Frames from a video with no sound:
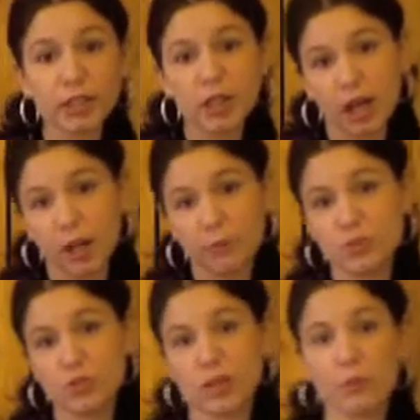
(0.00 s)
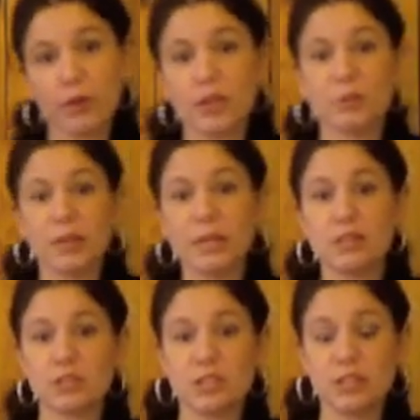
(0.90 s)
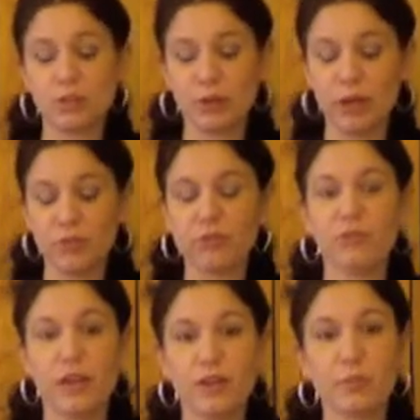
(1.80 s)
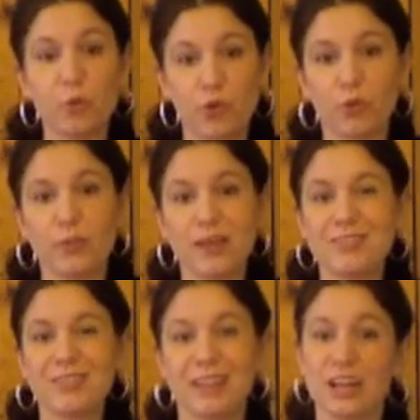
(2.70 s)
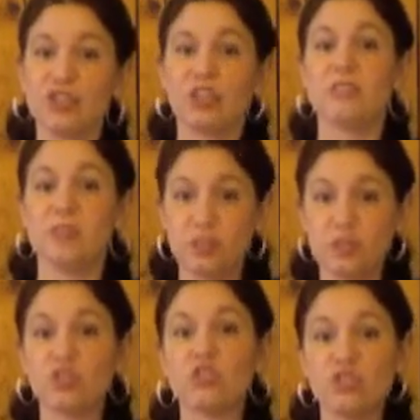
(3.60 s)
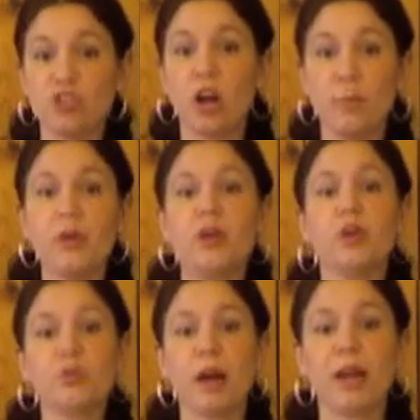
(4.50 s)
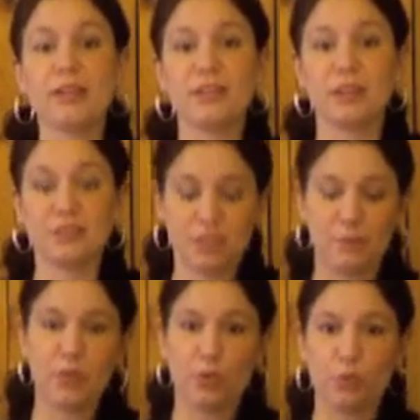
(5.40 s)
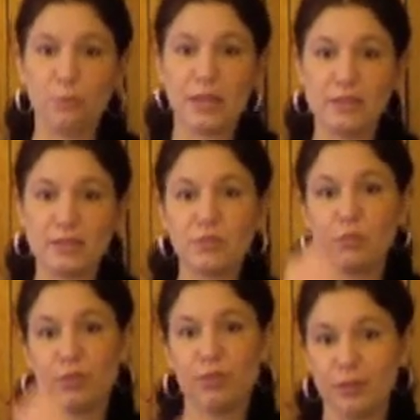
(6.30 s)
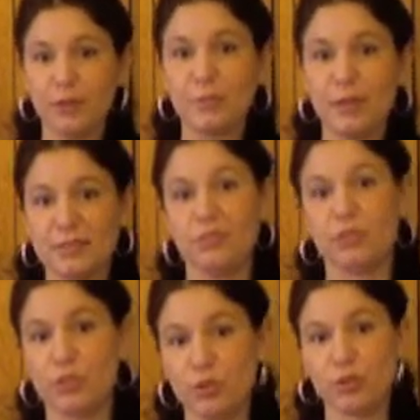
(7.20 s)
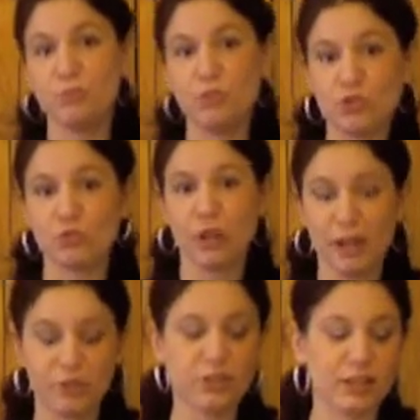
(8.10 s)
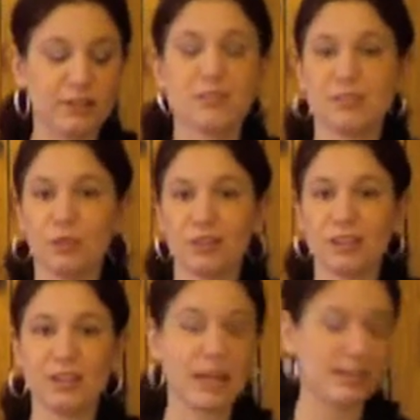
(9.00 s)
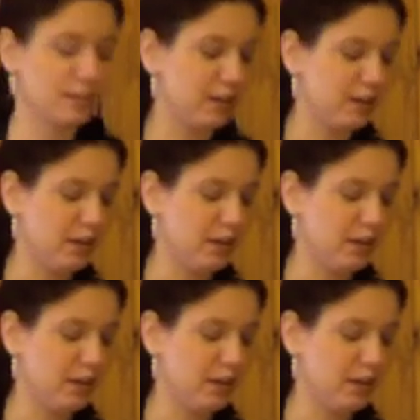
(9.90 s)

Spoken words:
to do that way, and you may need to seek around to find a mortar and pestle that actually does a good job grinding. That's the base with the pestle that you can mush around things. Is sort of the classic